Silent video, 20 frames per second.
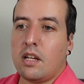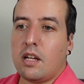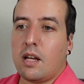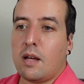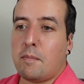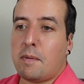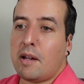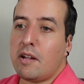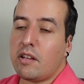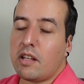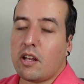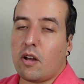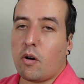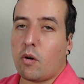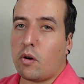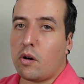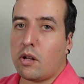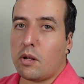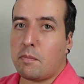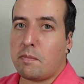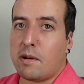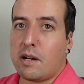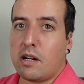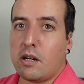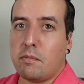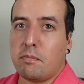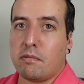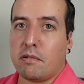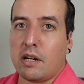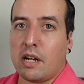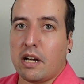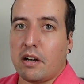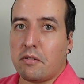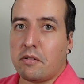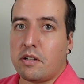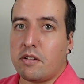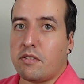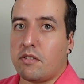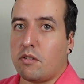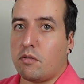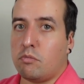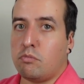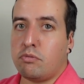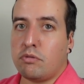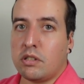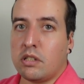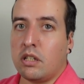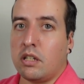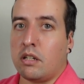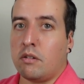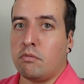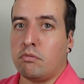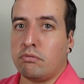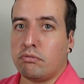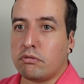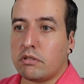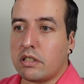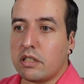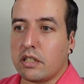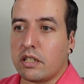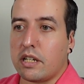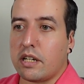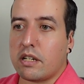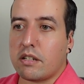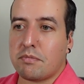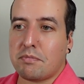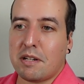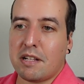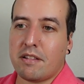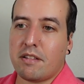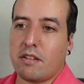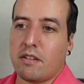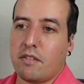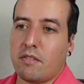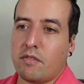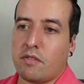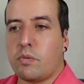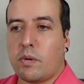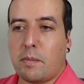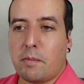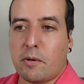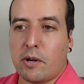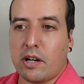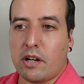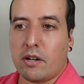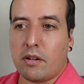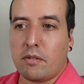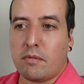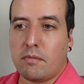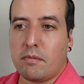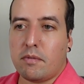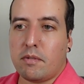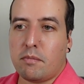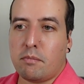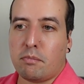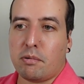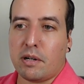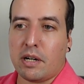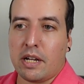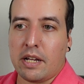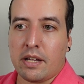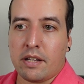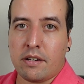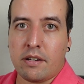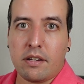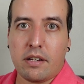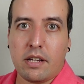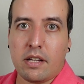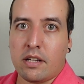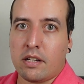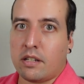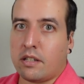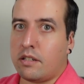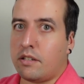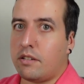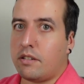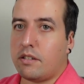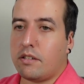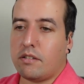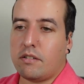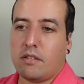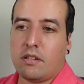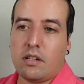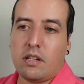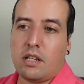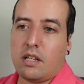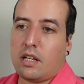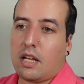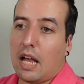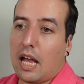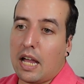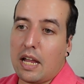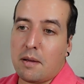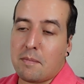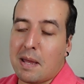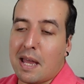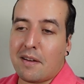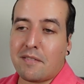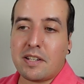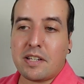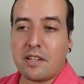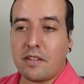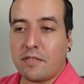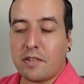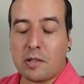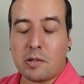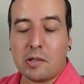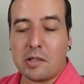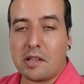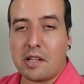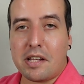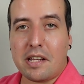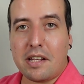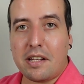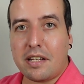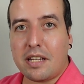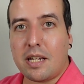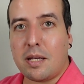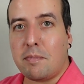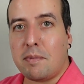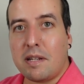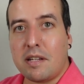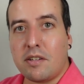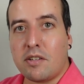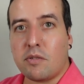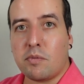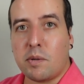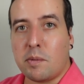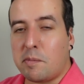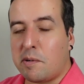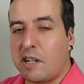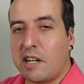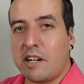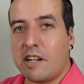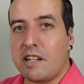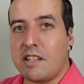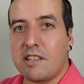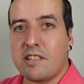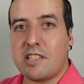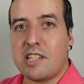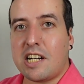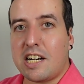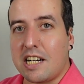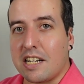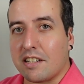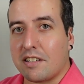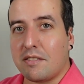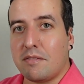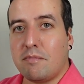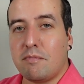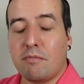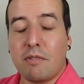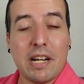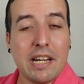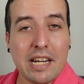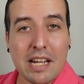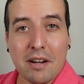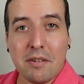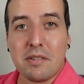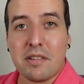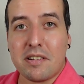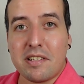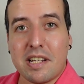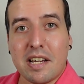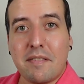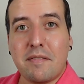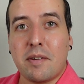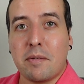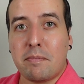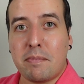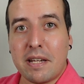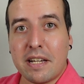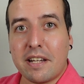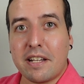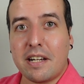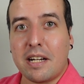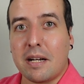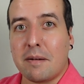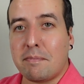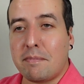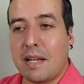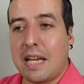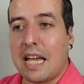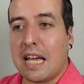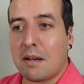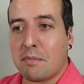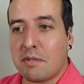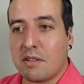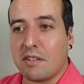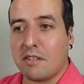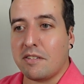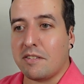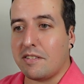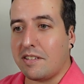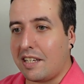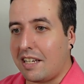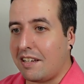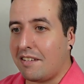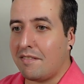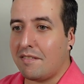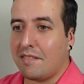Apparently Orla Bar Brown is a really, really expensive swimwear brand, and I am having difficulty keeping swimwear in stock. Right now is the time to pick it up, absolutely.